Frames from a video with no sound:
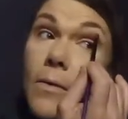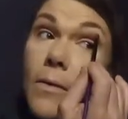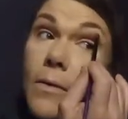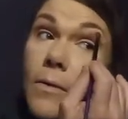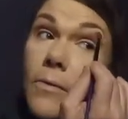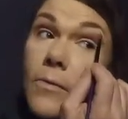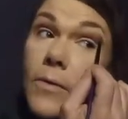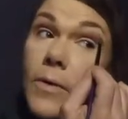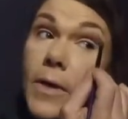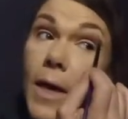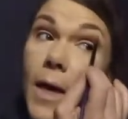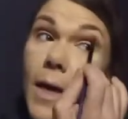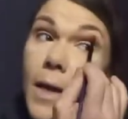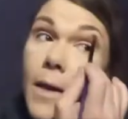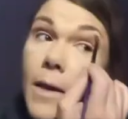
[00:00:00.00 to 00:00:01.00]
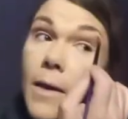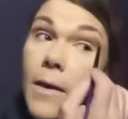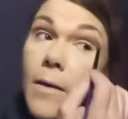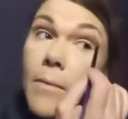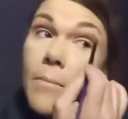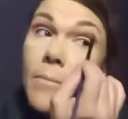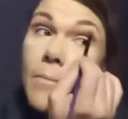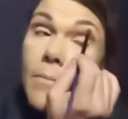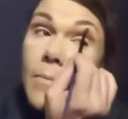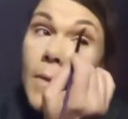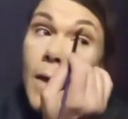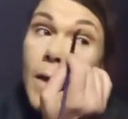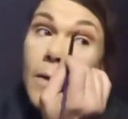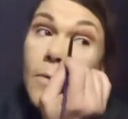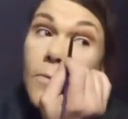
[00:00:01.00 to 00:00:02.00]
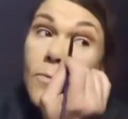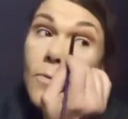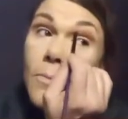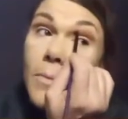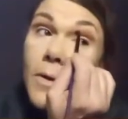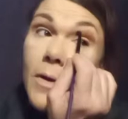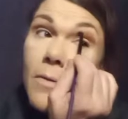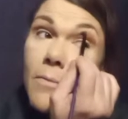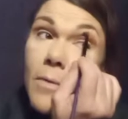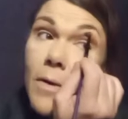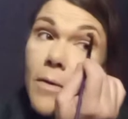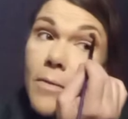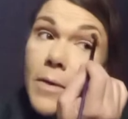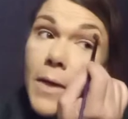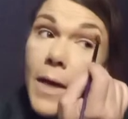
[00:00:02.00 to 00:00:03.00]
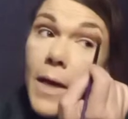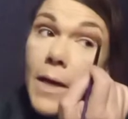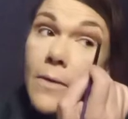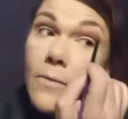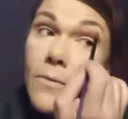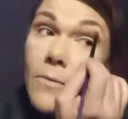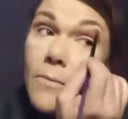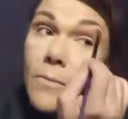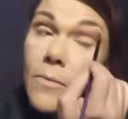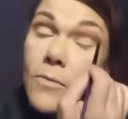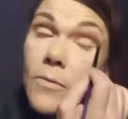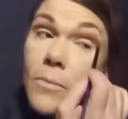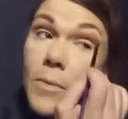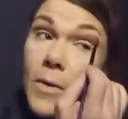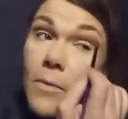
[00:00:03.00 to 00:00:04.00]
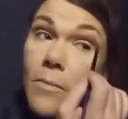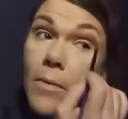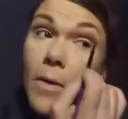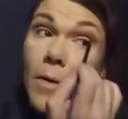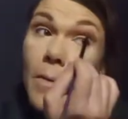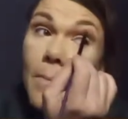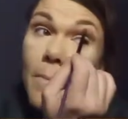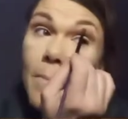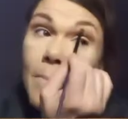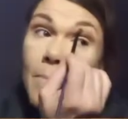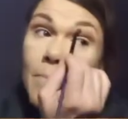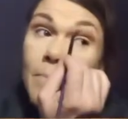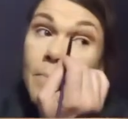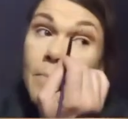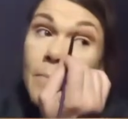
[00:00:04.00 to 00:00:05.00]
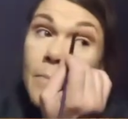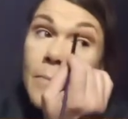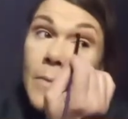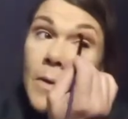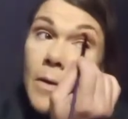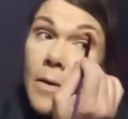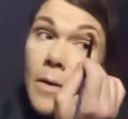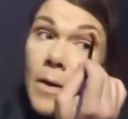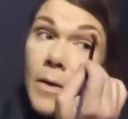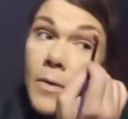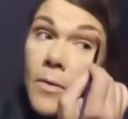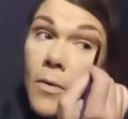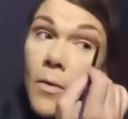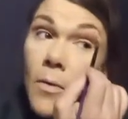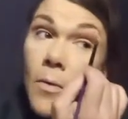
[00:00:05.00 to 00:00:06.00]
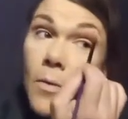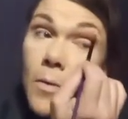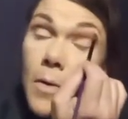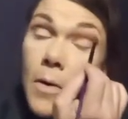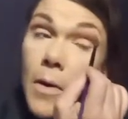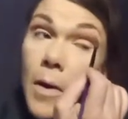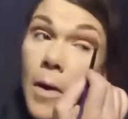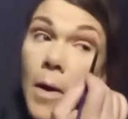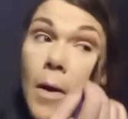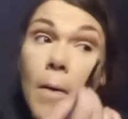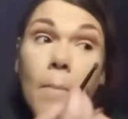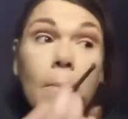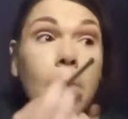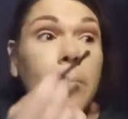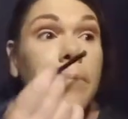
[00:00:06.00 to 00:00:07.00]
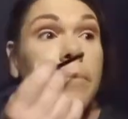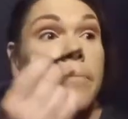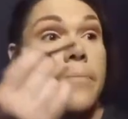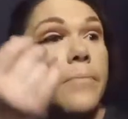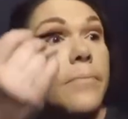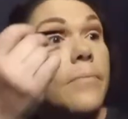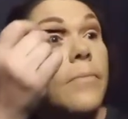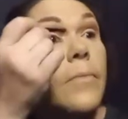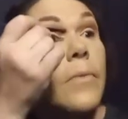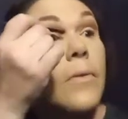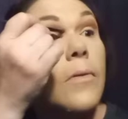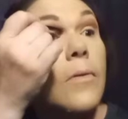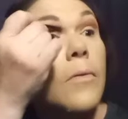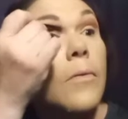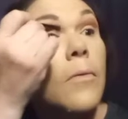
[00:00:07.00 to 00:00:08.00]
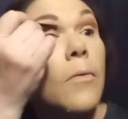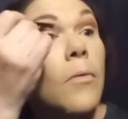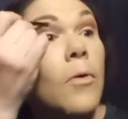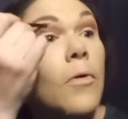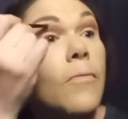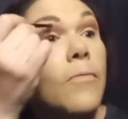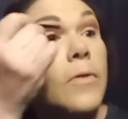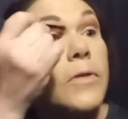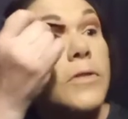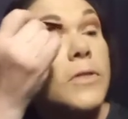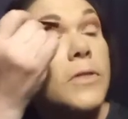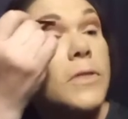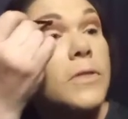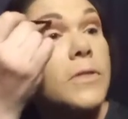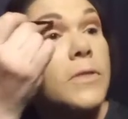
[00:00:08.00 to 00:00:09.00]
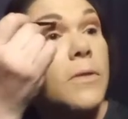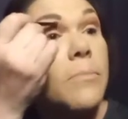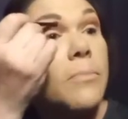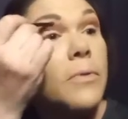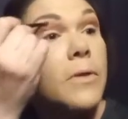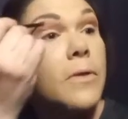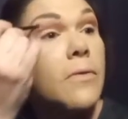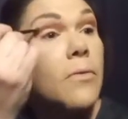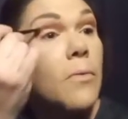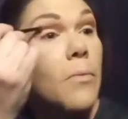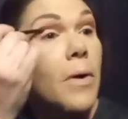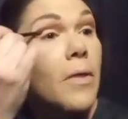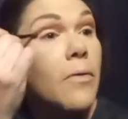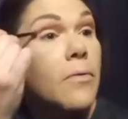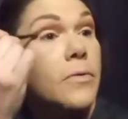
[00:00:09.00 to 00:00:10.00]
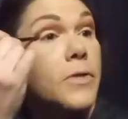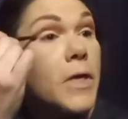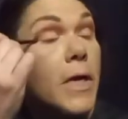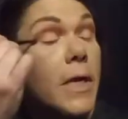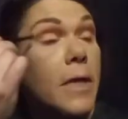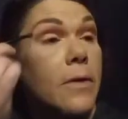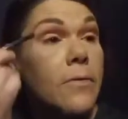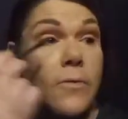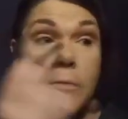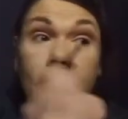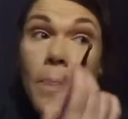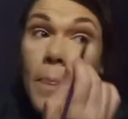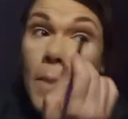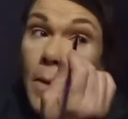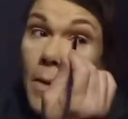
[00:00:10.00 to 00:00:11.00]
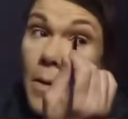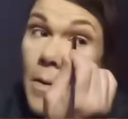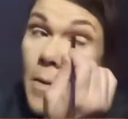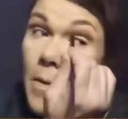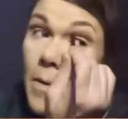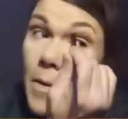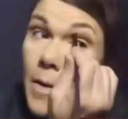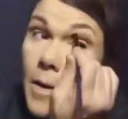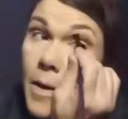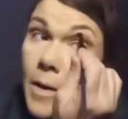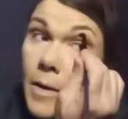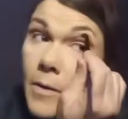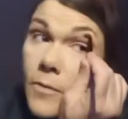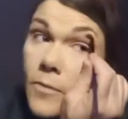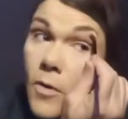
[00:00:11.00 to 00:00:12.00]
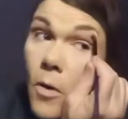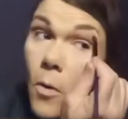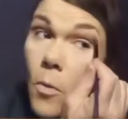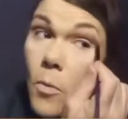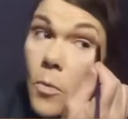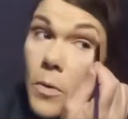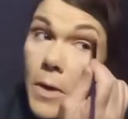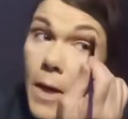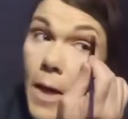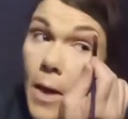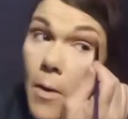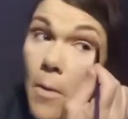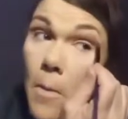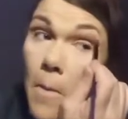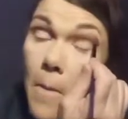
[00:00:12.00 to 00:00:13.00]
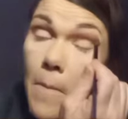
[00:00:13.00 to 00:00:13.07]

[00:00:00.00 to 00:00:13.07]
There's a cat, and I'm not used to being around cats. I'm used to being around a dog, or if it's just simply the weather change and it's cold now.